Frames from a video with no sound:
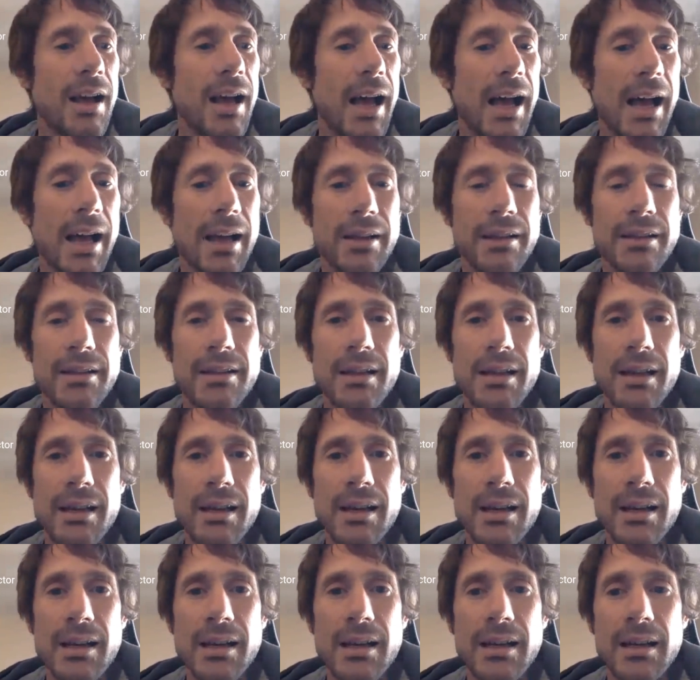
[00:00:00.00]
And
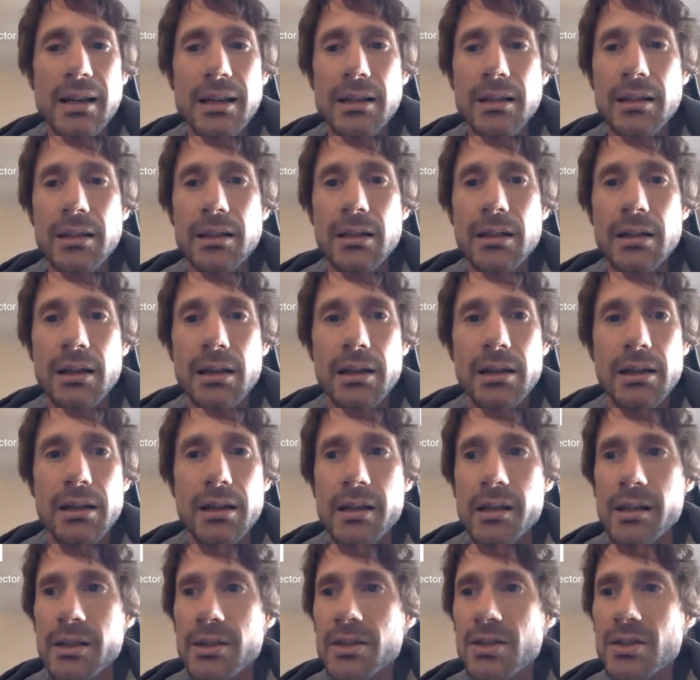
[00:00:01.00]
as
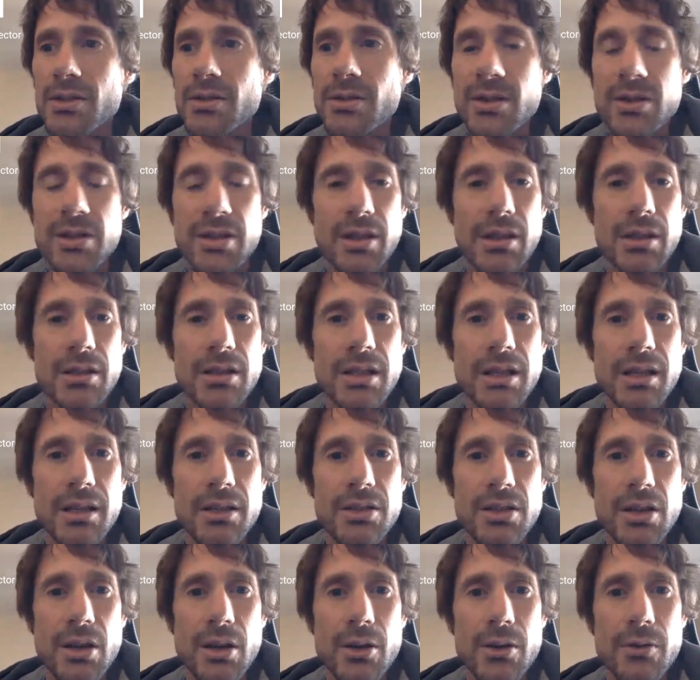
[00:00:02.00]
soon as it
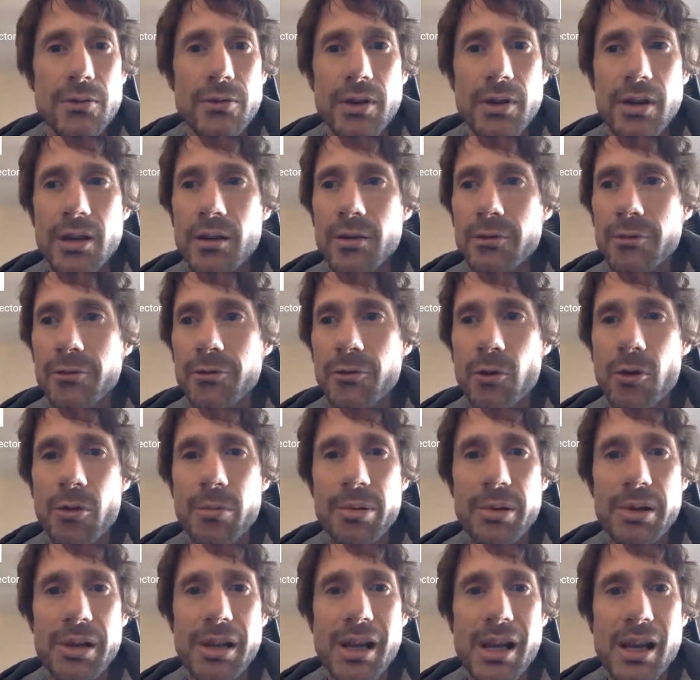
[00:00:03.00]
ticks over
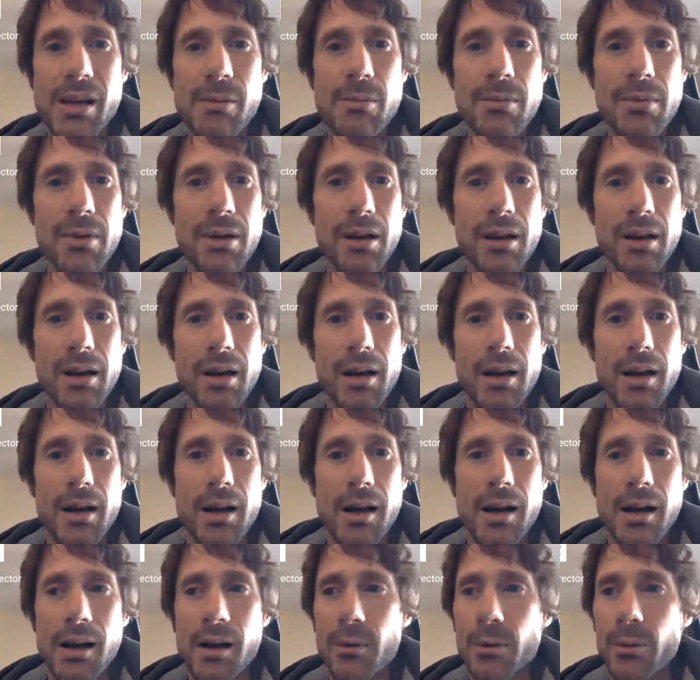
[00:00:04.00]
4 p.m.,
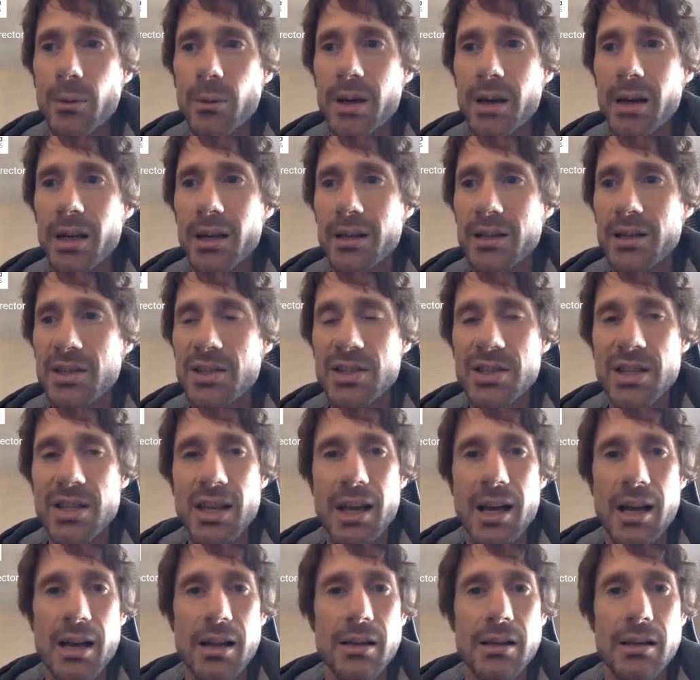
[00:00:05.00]
we are going to
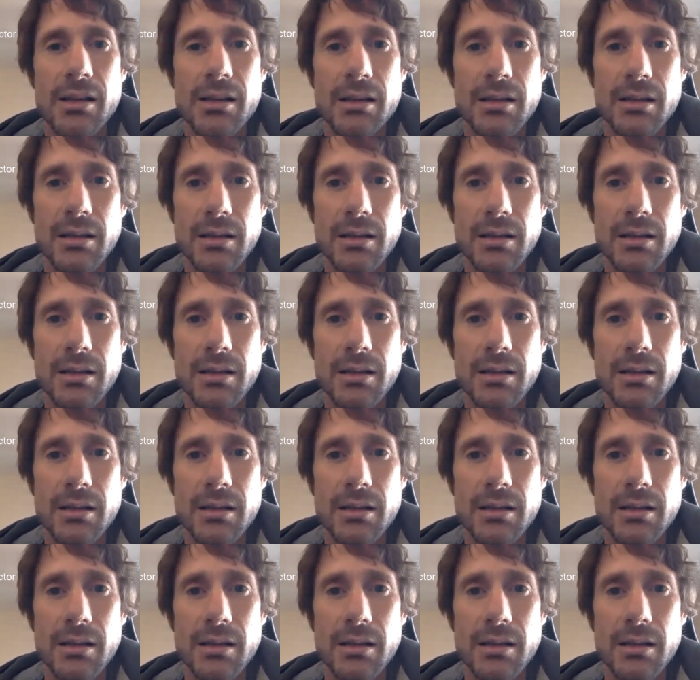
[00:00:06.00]
start,